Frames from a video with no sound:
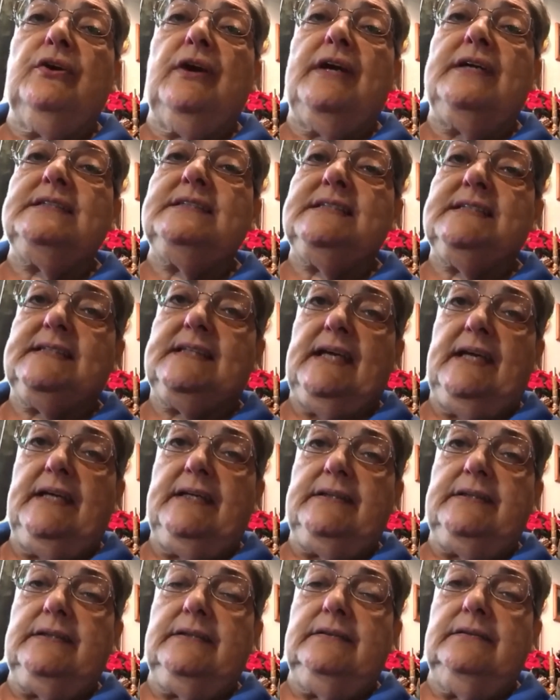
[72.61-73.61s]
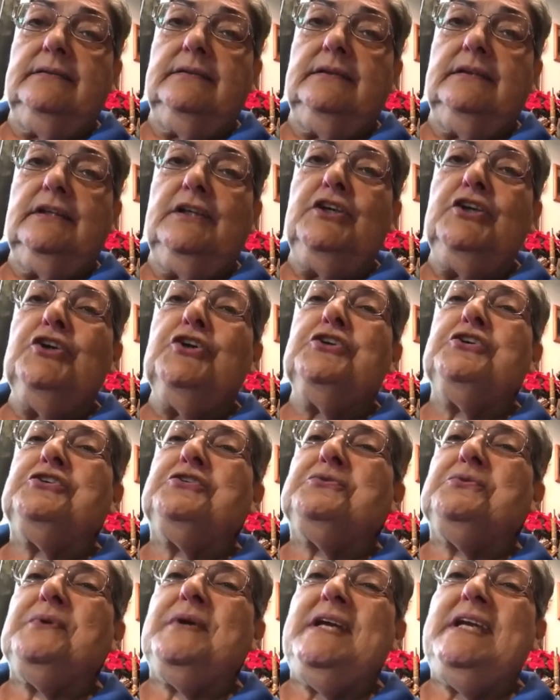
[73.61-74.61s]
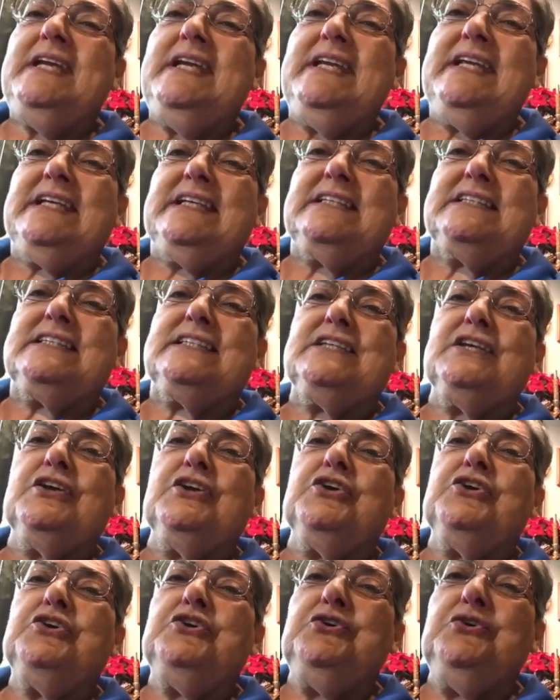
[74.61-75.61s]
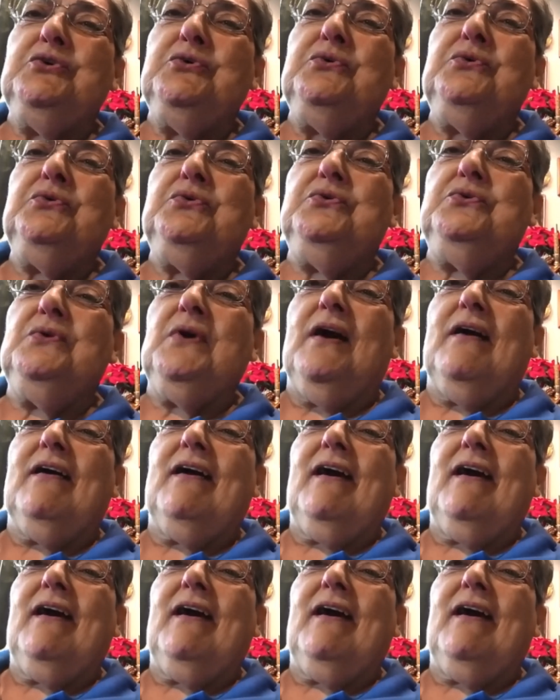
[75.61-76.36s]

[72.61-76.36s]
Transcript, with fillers: and said, Greetings, you who are